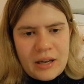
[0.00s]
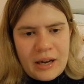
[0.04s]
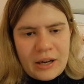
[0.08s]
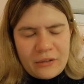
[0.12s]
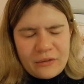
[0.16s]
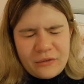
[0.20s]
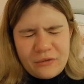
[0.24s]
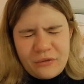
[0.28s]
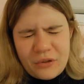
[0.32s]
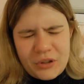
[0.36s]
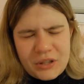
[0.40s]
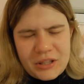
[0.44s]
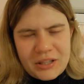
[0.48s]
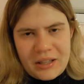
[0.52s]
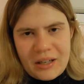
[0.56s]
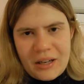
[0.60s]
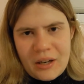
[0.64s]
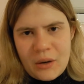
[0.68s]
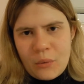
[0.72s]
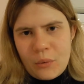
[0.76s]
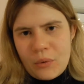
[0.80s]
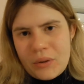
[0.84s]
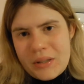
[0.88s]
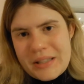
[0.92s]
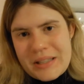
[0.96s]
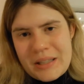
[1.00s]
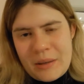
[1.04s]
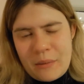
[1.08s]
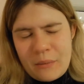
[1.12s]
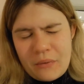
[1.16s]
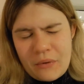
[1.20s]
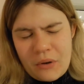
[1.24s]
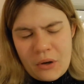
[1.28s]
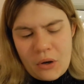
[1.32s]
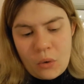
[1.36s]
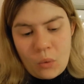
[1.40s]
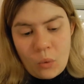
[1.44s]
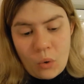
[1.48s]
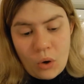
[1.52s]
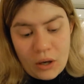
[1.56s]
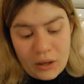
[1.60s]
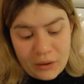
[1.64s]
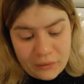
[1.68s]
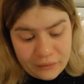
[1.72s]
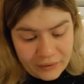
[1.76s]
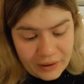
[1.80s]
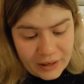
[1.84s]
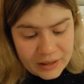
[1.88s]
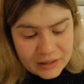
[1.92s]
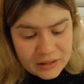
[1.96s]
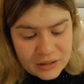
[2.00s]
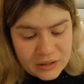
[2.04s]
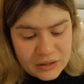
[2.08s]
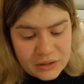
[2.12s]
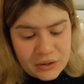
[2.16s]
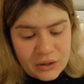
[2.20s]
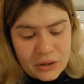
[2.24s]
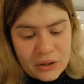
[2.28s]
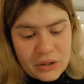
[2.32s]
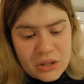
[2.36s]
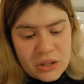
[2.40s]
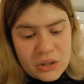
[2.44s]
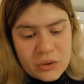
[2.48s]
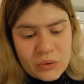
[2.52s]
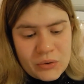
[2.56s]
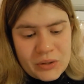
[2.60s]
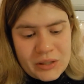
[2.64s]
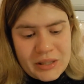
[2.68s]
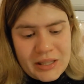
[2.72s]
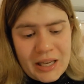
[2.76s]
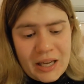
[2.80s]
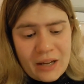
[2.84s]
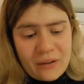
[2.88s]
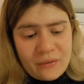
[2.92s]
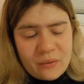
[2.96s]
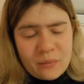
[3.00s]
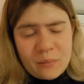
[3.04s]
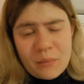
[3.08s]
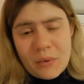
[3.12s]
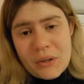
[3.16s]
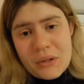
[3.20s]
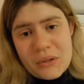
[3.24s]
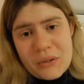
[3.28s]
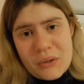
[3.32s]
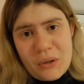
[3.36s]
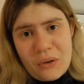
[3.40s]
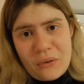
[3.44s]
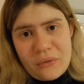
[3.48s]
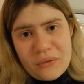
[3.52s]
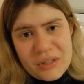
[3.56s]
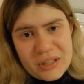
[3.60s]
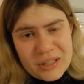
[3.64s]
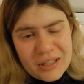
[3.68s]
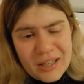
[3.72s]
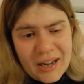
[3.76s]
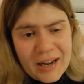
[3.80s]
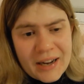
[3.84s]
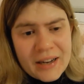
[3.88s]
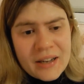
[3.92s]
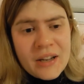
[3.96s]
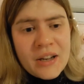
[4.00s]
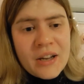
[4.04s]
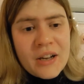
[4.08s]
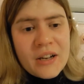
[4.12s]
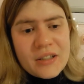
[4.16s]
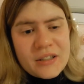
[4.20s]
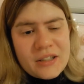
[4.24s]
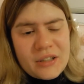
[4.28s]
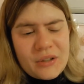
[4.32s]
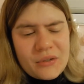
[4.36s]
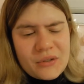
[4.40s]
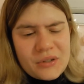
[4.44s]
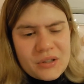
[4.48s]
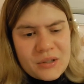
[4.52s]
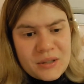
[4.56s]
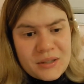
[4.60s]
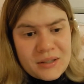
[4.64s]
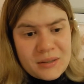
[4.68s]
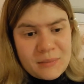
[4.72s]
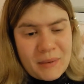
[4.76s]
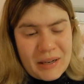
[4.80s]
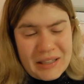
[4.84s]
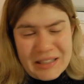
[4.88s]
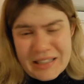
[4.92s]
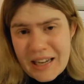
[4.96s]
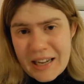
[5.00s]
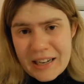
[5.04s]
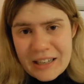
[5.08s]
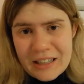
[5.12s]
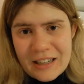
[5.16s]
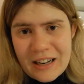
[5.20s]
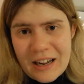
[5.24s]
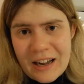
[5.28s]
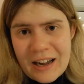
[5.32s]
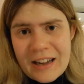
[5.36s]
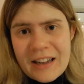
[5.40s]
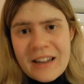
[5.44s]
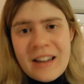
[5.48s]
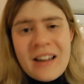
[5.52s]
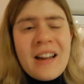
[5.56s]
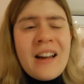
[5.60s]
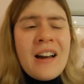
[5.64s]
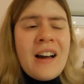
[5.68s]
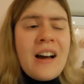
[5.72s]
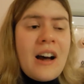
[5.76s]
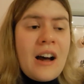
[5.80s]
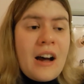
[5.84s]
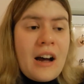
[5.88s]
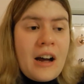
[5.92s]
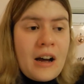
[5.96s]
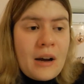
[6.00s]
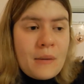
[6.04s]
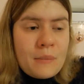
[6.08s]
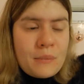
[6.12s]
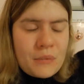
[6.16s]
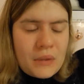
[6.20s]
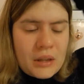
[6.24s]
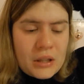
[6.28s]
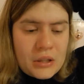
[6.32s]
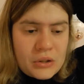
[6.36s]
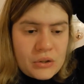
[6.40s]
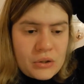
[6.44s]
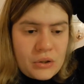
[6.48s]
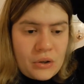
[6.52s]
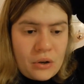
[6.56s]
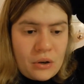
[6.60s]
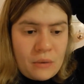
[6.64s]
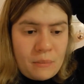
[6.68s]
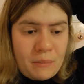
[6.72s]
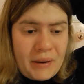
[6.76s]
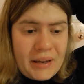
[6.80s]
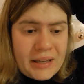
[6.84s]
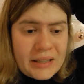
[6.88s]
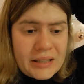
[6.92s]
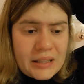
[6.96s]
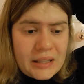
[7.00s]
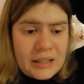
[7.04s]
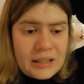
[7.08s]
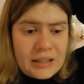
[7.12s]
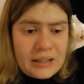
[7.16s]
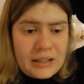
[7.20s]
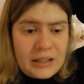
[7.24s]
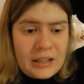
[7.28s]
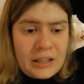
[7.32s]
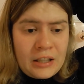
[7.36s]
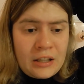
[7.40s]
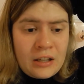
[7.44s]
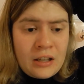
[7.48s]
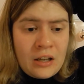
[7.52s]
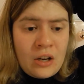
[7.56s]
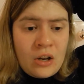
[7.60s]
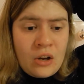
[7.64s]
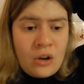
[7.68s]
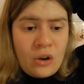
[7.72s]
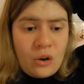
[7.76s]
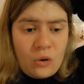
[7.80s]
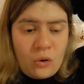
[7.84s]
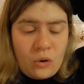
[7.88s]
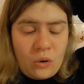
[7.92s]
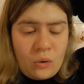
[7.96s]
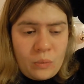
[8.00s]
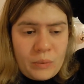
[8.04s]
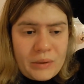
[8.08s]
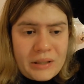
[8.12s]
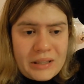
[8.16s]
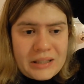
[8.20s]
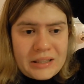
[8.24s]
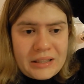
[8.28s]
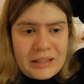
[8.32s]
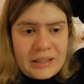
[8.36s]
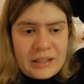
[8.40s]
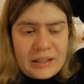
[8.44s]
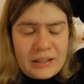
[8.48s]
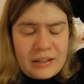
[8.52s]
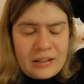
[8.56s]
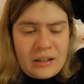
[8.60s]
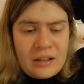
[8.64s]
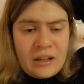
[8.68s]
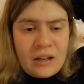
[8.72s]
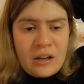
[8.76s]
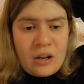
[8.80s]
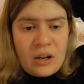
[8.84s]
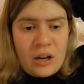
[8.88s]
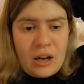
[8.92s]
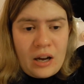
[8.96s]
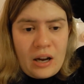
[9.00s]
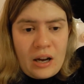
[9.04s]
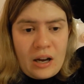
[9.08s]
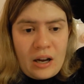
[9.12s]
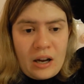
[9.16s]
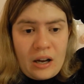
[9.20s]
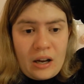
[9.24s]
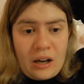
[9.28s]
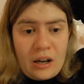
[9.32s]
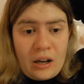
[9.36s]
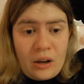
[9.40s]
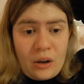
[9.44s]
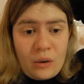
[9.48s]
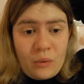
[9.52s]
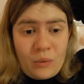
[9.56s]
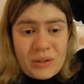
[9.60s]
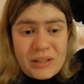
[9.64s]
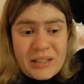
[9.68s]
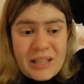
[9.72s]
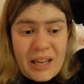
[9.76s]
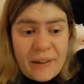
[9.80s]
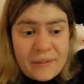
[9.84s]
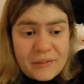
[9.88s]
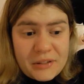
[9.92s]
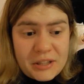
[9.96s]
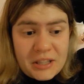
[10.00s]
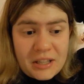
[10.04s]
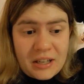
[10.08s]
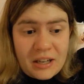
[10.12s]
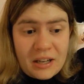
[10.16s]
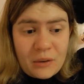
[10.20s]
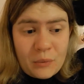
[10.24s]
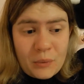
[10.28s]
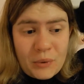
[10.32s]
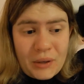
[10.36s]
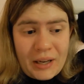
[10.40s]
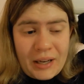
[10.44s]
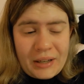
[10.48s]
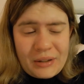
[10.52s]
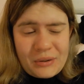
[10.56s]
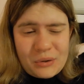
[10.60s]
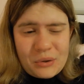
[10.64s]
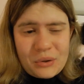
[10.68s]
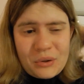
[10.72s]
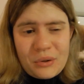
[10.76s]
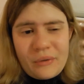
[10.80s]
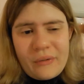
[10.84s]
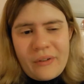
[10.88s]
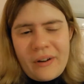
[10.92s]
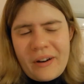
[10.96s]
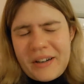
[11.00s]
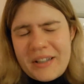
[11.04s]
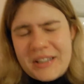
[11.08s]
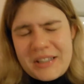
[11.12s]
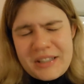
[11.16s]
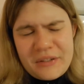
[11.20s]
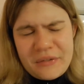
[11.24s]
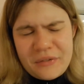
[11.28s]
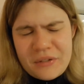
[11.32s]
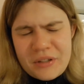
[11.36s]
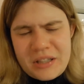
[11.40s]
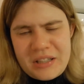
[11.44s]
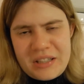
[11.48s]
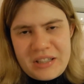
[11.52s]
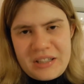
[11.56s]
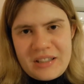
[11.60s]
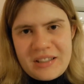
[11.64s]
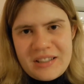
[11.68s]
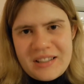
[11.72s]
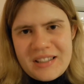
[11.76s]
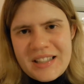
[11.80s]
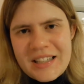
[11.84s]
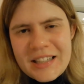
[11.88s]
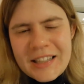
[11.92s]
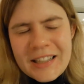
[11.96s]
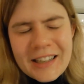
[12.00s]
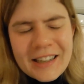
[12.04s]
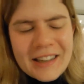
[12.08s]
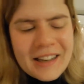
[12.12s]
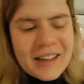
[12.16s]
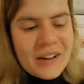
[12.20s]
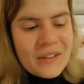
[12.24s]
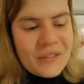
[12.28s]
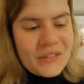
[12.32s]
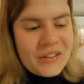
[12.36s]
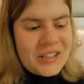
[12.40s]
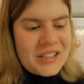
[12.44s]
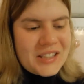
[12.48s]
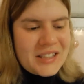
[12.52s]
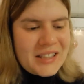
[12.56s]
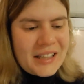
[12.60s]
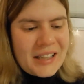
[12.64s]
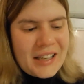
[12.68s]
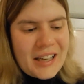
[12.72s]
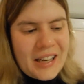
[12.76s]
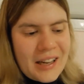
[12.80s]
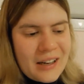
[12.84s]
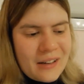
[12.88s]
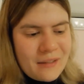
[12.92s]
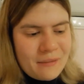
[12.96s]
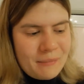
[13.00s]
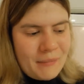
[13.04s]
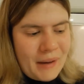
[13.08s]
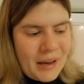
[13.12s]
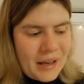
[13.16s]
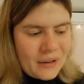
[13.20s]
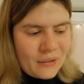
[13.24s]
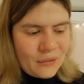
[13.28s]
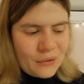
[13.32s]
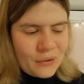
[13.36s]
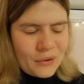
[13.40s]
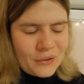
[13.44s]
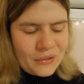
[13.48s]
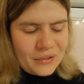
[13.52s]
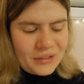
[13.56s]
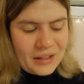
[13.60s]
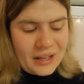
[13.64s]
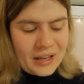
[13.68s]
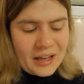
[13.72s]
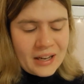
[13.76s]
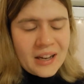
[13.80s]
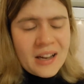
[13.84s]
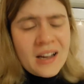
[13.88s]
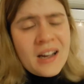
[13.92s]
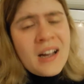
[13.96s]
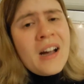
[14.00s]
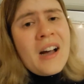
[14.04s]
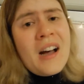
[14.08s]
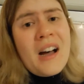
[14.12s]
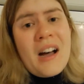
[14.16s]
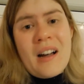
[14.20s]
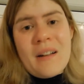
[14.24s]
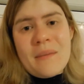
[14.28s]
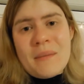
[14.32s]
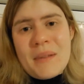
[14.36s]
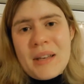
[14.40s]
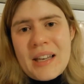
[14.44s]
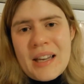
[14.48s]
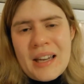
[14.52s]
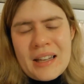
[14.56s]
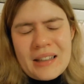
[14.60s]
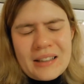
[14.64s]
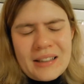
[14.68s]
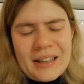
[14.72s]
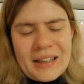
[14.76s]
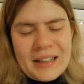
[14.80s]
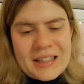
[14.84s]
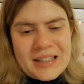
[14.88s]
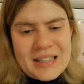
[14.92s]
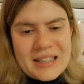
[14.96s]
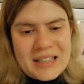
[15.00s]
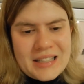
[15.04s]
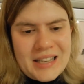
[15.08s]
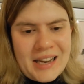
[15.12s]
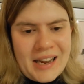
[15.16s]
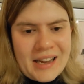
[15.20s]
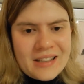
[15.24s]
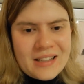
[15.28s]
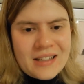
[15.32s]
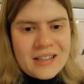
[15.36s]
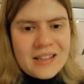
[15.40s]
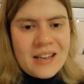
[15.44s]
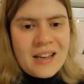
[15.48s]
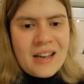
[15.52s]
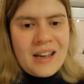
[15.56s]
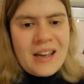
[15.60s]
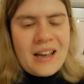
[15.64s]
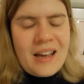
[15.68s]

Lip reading: out for dinner with some of her work friends, so she was there for most of tonight, so it was just my dad and I. So basically all we did was have dinner. We had two very different dinners. We just like kind of made our own thing. He had like a steak